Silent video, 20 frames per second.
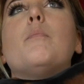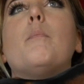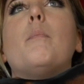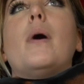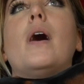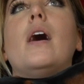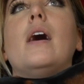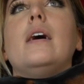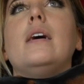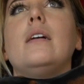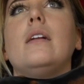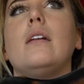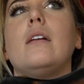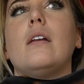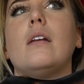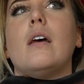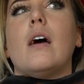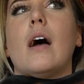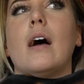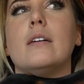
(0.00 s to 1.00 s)
But
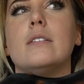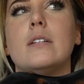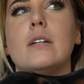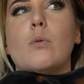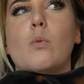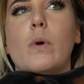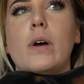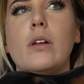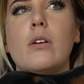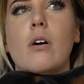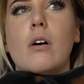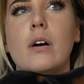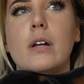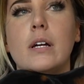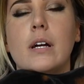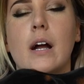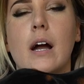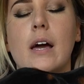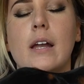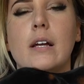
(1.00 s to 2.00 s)
as it went on,
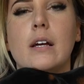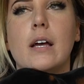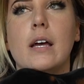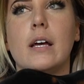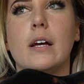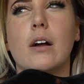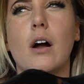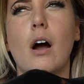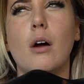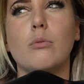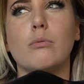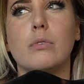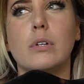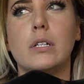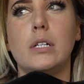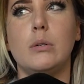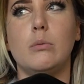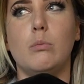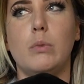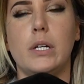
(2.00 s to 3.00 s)
it got
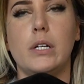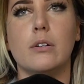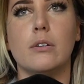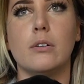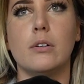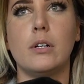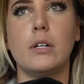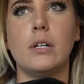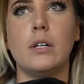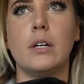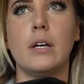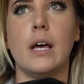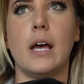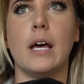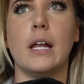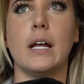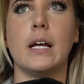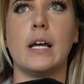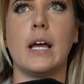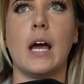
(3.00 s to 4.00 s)
really weird,
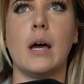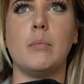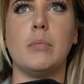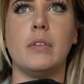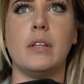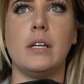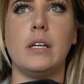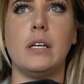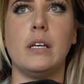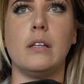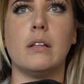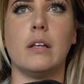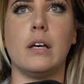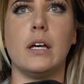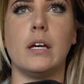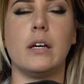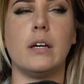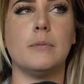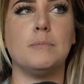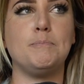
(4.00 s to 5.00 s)
and I kept thinking,
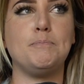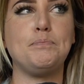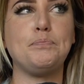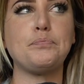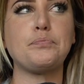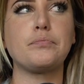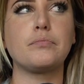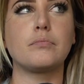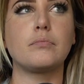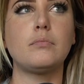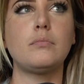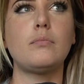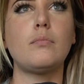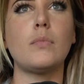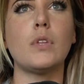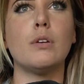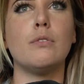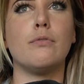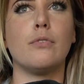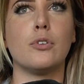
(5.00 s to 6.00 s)
like,
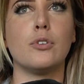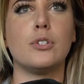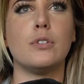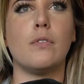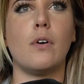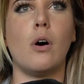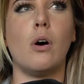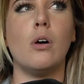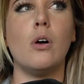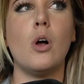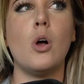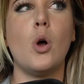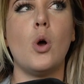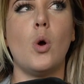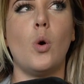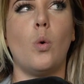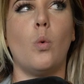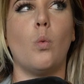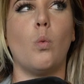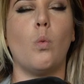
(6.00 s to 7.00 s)
first of all,
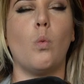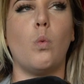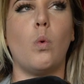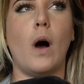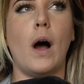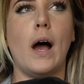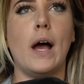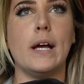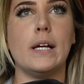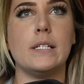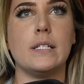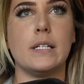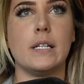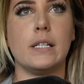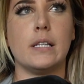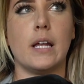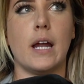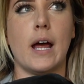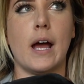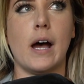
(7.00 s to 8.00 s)
why is
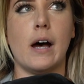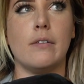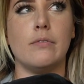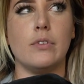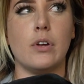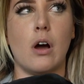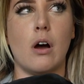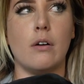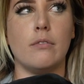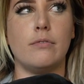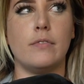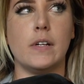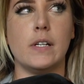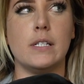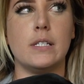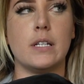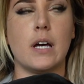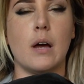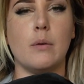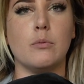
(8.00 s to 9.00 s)
it that I have not
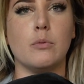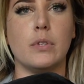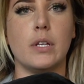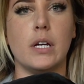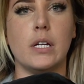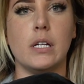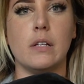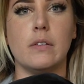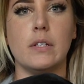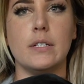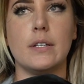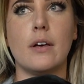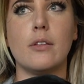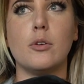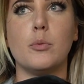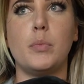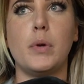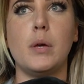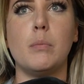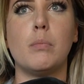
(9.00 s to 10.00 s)
FaceTimed with any of these
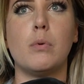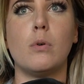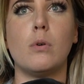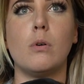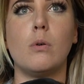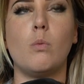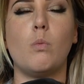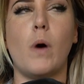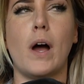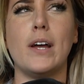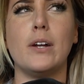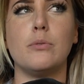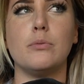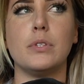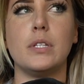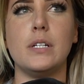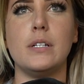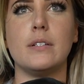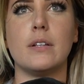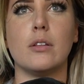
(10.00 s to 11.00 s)
other people? Why
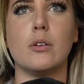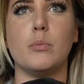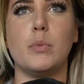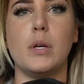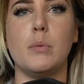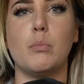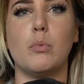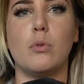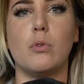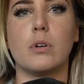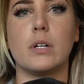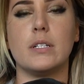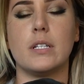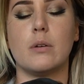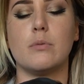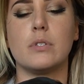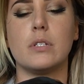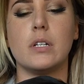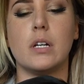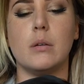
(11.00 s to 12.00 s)
don't these other people, because
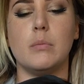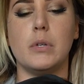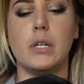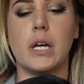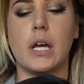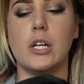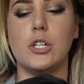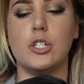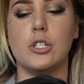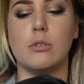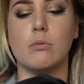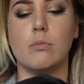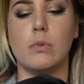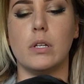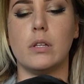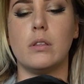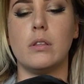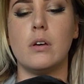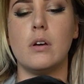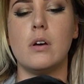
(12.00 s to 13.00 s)
I was in communication
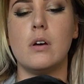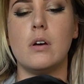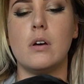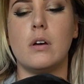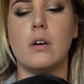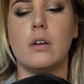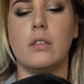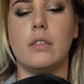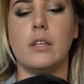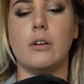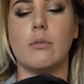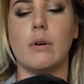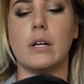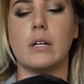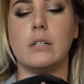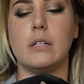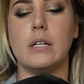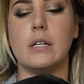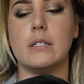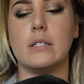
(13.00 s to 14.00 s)
with
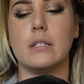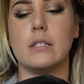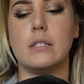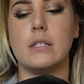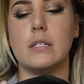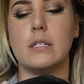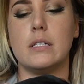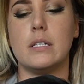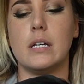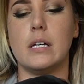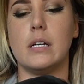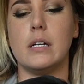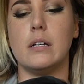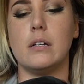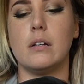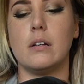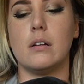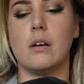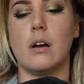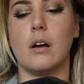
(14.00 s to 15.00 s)
theoretically his
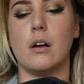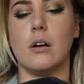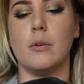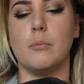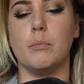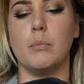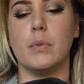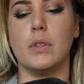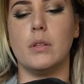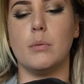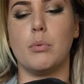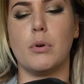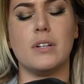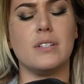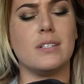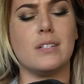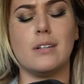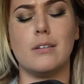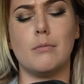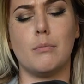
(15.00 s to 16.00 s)
assistant, the
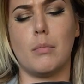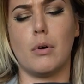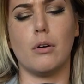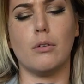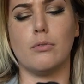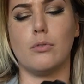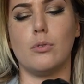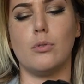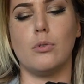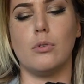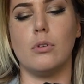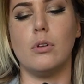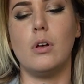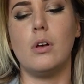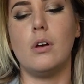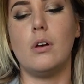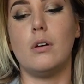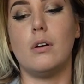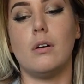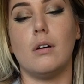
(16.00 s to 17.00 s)
president of Marvel,
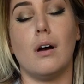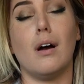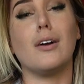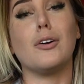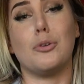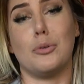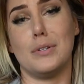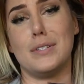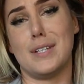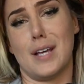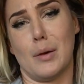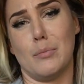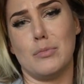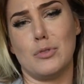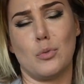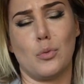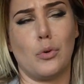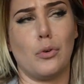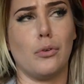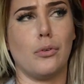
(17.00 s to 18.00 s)
Chris
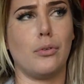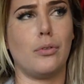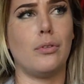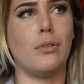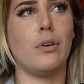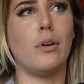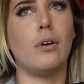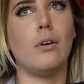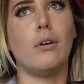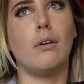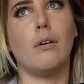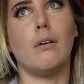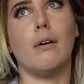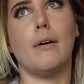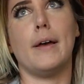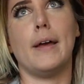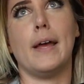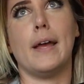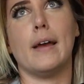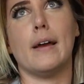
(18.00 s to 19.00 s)
Hemsworth,
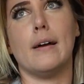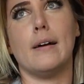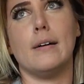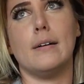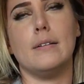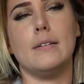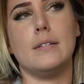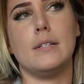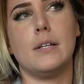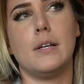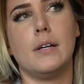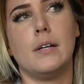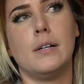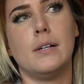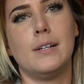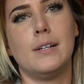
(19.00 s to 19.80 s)
and